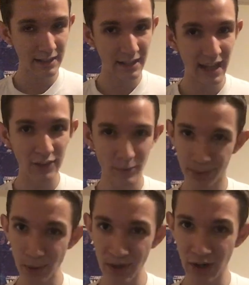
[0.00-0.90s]
He has a
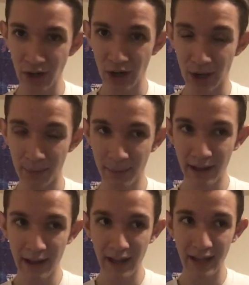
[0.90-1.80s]
broken arm
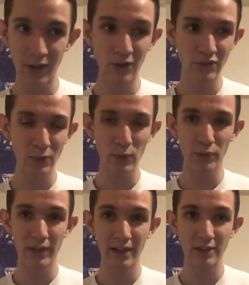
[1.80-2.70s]
and all these other
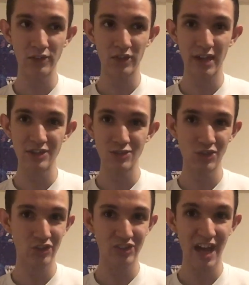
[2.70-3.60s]
things, and you
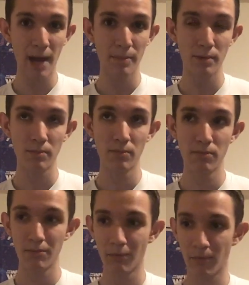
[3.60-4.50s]
just stab him.
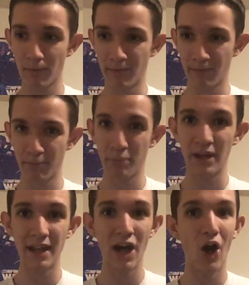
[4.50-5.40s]
But
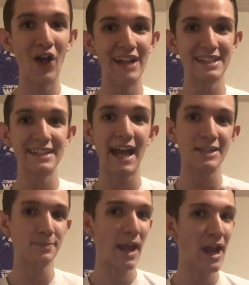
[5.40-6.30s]
it all has a
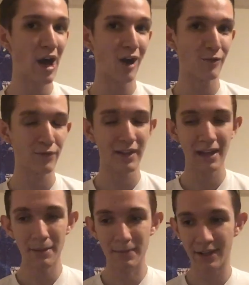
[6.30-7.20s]
nice payoff,
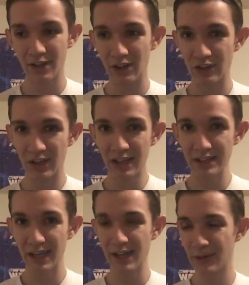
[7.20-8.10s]
because
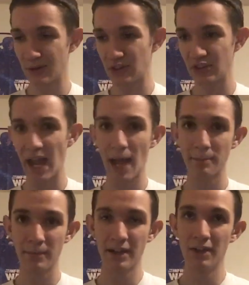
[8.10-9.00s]
later
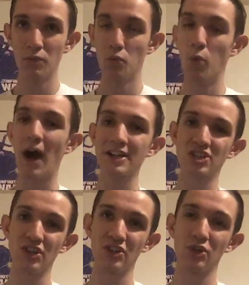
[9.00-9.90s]
Sam
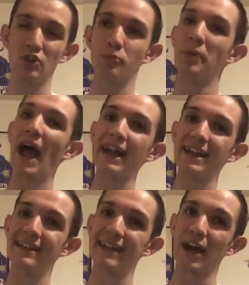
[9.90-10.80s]
looks back
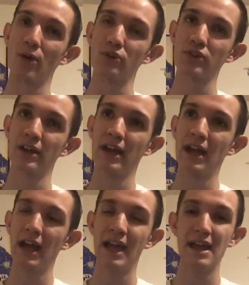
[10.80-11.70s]
at his house,
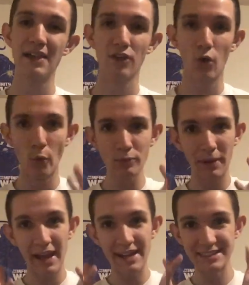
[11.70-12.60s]
and the old
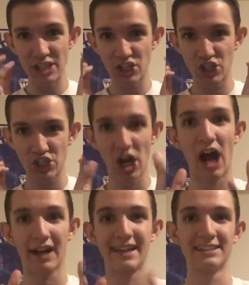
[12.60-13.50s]
man is in
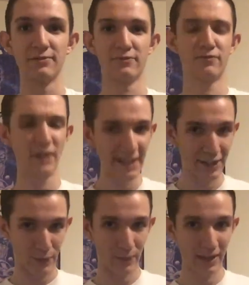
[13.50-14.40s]
shock. He's in
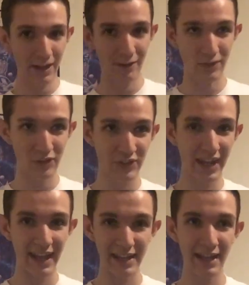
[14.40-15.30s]
fear of this
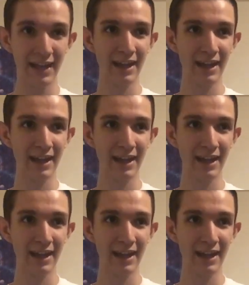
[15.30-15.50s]
kid.